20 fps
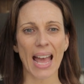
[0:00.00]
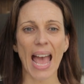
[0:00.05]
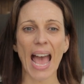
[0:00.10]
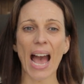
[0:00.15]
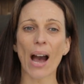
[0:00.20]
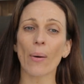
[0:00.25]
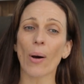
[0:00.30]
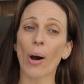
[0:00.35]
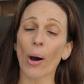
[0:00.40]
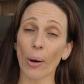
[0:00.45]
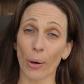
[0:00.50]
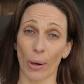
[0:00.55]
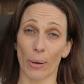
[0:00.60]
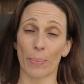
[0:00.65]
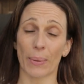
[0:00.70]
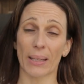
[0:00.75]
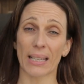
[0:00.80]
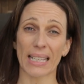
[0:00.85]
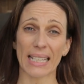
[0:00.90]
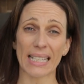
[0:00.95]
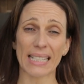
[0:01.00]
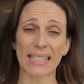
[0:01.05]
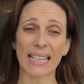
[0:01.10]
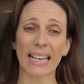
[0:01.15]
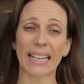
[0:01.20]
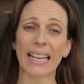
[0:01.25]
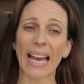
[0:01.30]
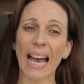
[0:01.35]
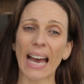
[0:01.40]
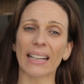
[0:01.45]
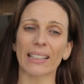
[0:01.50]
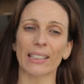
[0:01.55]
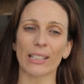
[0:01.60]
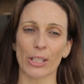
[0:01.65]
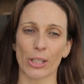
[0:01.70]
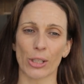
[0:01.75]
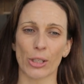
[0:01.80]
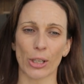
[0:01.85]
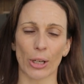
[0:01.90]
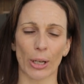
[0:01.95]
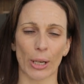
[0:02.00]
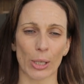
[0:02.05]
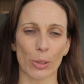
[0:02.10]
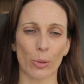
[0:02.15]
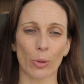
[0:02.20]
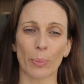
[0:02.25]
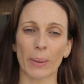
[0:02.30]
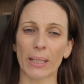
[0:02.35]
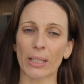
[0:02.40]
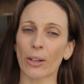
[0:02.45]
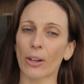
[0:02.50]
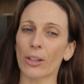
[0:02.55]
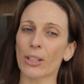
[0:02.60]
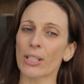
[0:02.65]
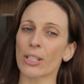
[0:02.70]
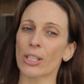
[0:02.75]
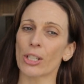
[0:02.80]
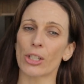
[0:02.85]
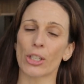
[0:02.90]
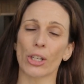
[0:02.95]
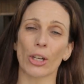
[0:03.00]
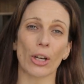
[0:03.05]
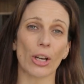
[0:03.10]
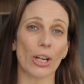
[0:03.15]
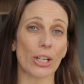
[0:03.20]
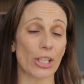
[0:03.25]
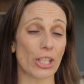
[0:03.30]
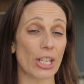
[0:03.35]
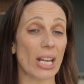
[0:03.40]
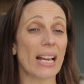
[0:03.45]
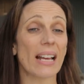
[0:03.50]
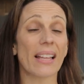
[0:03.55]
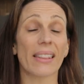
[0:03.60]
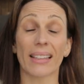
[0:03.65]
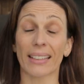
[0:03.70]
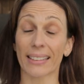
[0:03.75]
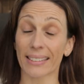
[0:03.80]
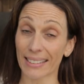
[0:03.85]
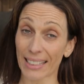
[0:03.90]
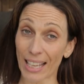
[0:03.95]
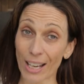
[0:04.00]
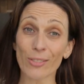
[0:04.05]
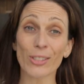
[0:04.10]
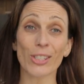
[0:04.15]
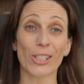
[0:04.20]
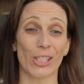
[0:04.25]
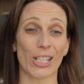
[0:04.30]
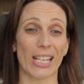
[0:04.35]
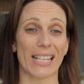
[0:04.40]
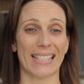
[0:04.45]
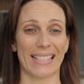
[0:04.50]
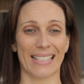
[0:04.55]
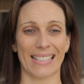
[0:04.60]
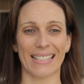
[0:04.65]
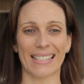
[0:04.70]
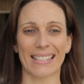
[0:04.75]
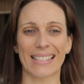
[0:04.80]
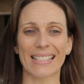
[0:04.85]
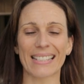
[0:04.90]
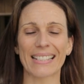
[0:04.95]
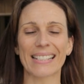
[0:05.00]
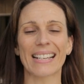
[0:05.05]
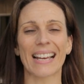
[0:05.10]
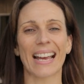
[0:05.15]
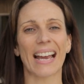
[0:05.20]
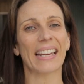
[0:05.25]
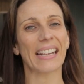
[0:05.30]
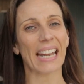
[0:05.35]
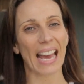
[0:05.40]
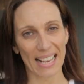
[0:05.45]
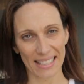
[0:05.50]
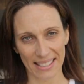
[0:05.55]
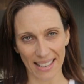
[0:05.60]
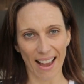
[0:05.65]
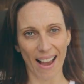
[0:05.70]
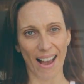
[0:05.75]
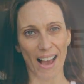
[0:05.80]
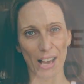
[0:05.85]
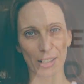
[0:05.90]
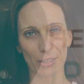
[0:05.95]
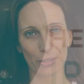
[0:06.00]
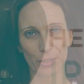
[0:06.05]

Our hope is that Catalyst Church will be known as a church that loves Jesus and has a heart